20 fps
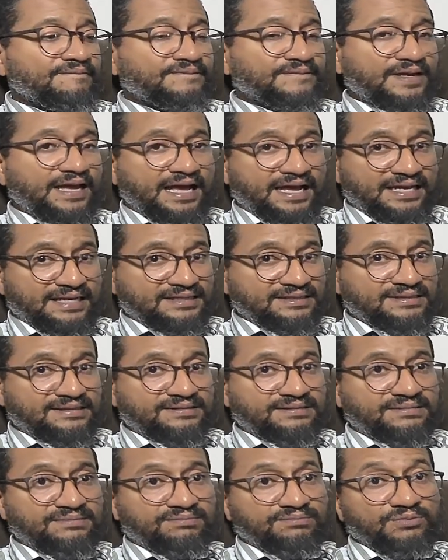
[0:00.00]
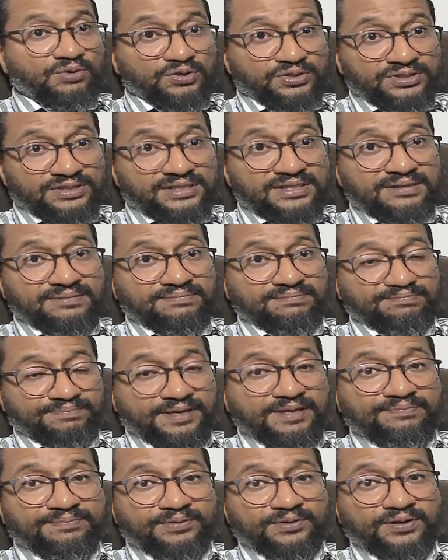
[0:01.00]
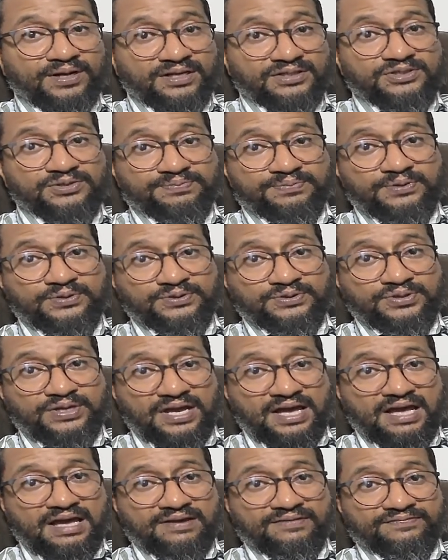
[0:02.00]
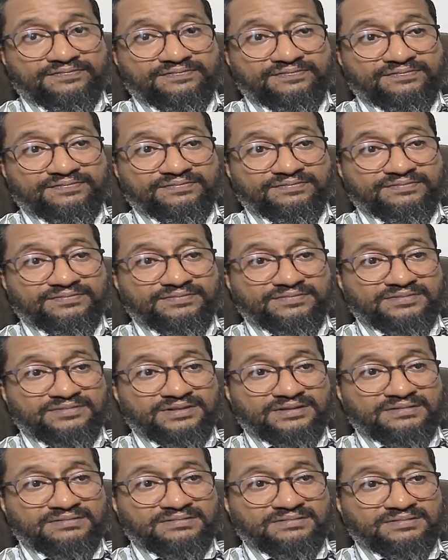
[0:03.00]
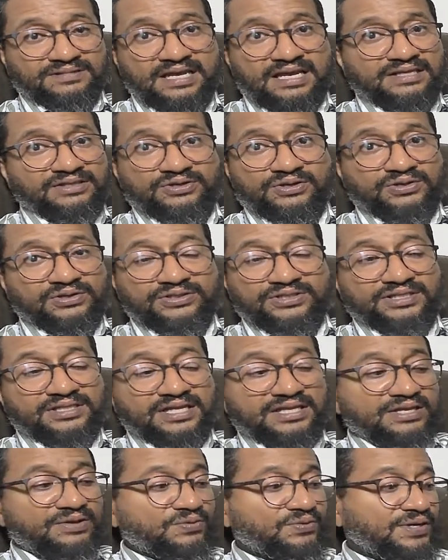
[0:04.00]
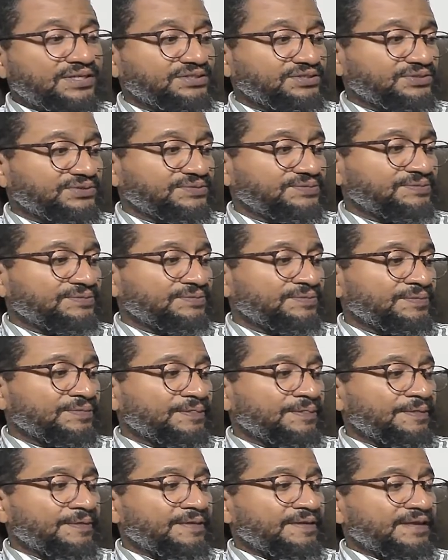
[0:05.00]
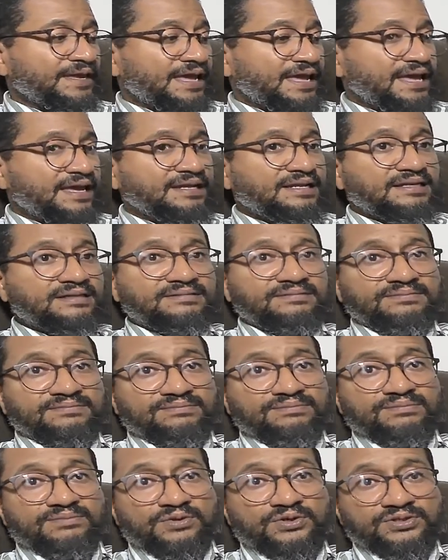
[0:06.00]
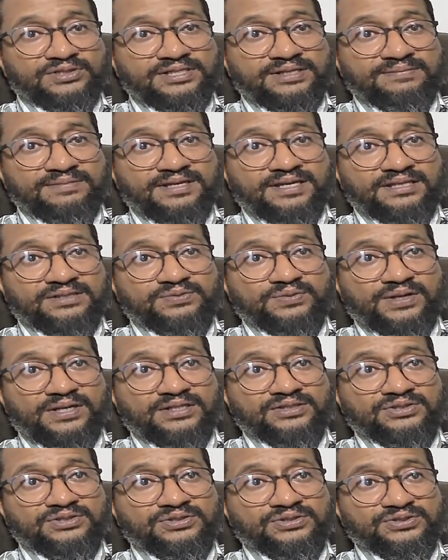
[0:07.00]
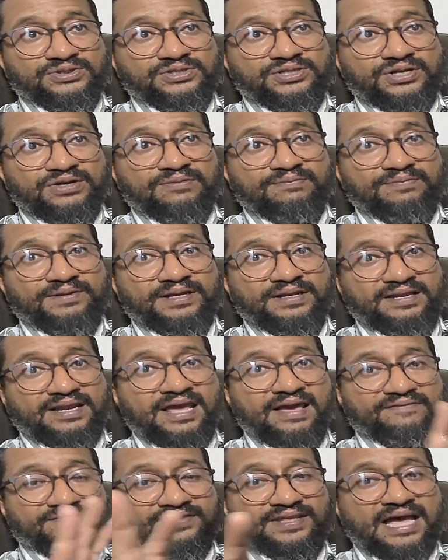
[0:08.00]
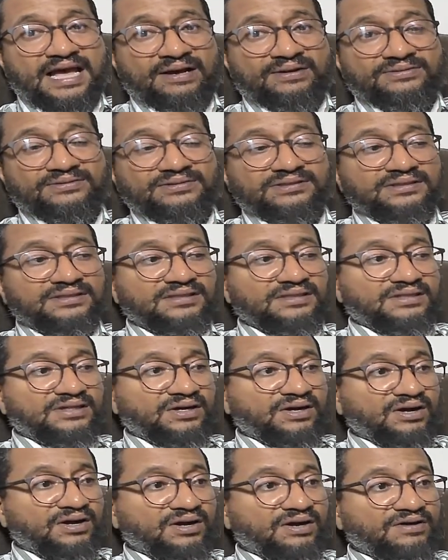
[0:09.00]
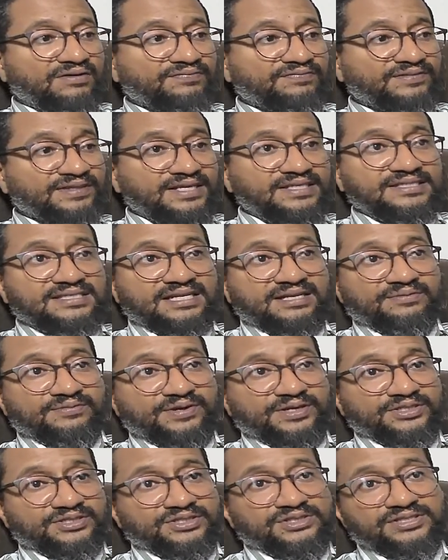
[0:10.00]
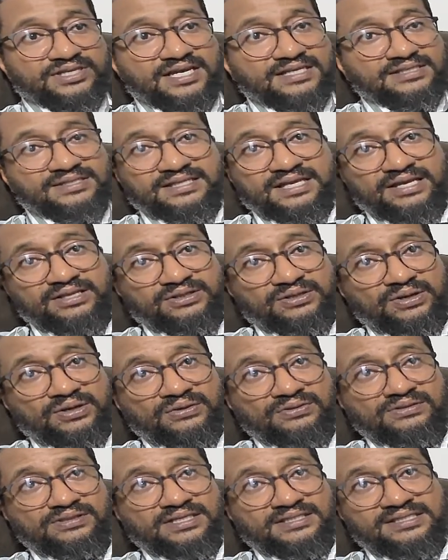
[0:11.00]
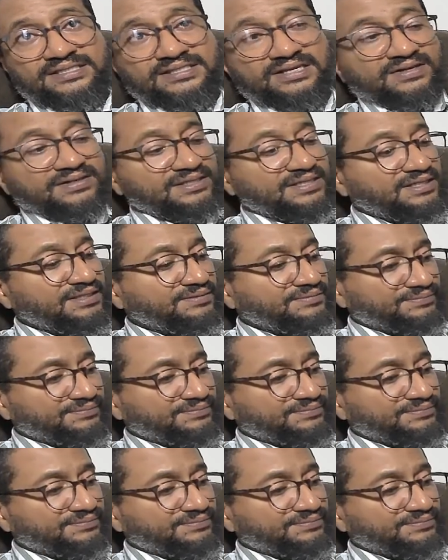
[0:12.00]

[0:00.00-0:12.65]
as Muslim people are supposed to have the ideology that they want to. And Muslim kids wanted to, be left out of these celebrations as they don't necessarily